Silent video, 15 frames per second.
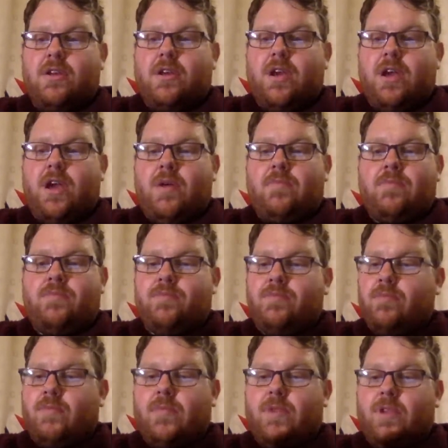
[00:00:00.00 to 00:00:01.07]

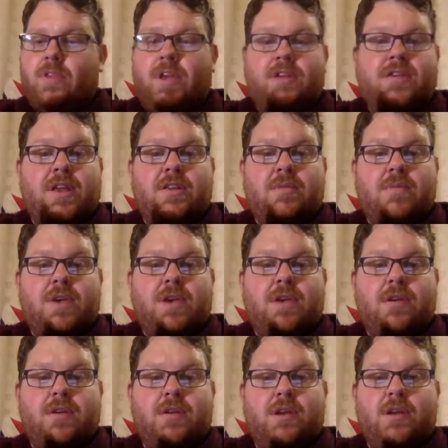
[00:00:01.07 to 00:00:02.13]
They sent it
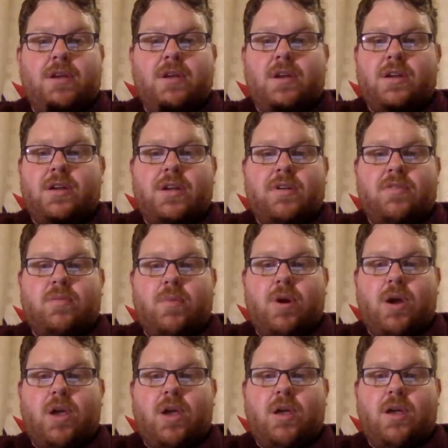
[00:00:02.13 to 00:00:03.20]
me. I didn't have to
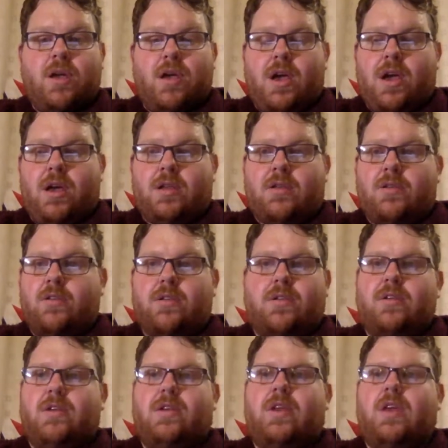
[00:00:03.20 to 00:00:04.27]
buy it, and
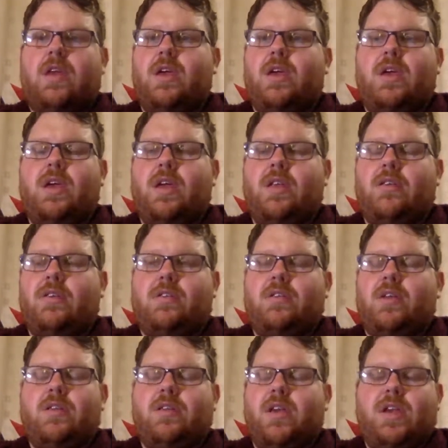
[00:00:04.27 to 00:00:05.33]
it's
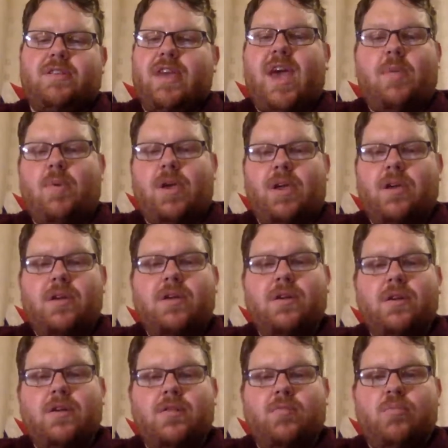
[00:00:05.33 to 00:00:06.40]
epic,
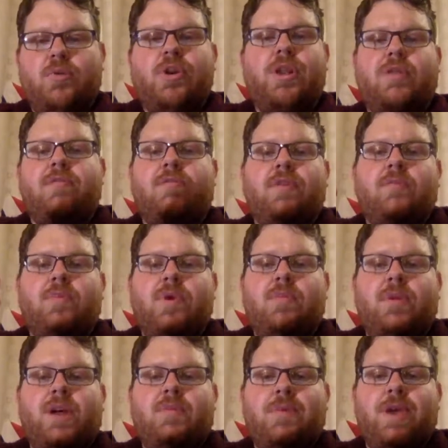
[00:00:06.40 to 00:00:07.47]
brilliant for
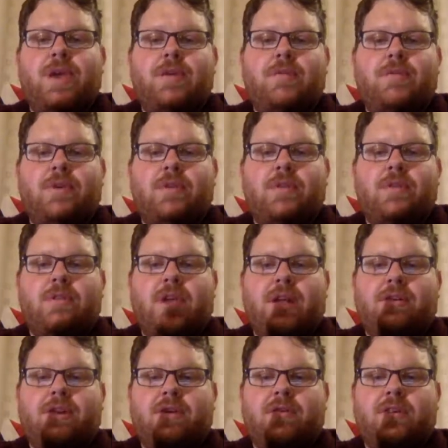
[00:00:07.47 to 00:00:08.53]
people like me with
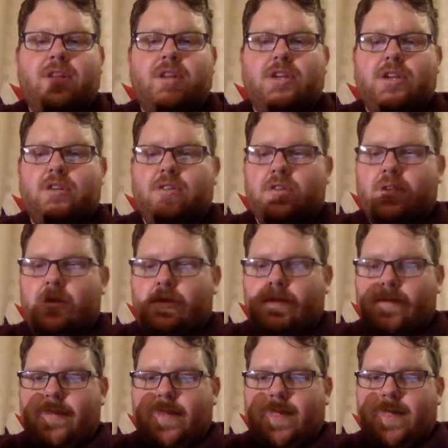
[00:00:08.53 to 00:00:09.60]
dexterity issues.
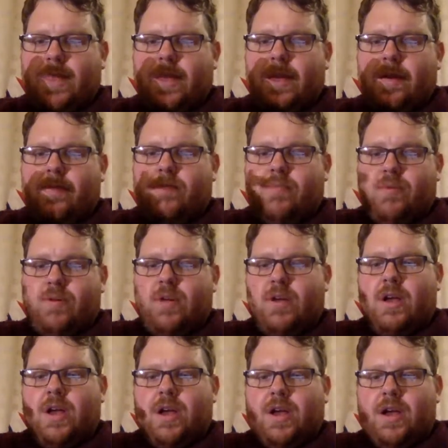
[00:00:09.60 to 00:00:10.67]
But
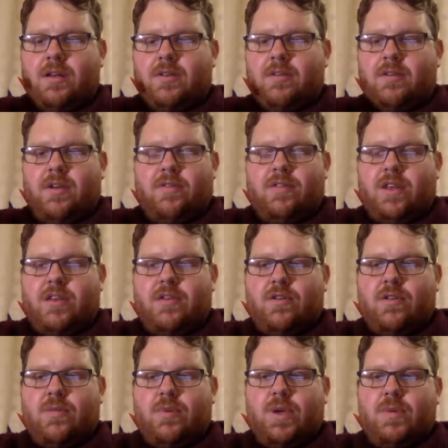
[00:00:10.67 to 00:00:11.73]
as I've said to
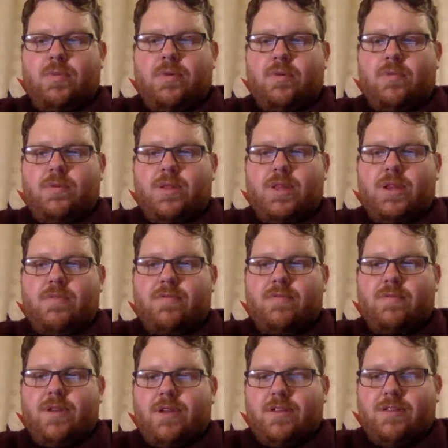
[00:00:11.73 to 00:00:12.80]
other people when they've
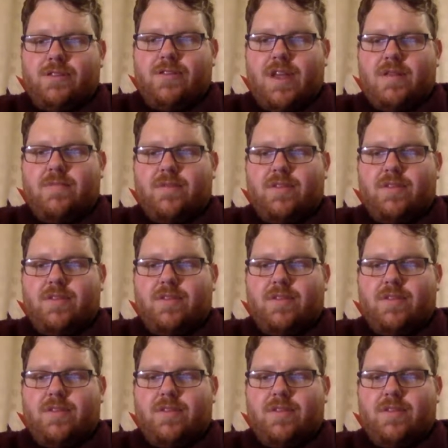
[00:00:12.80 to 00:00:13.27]
said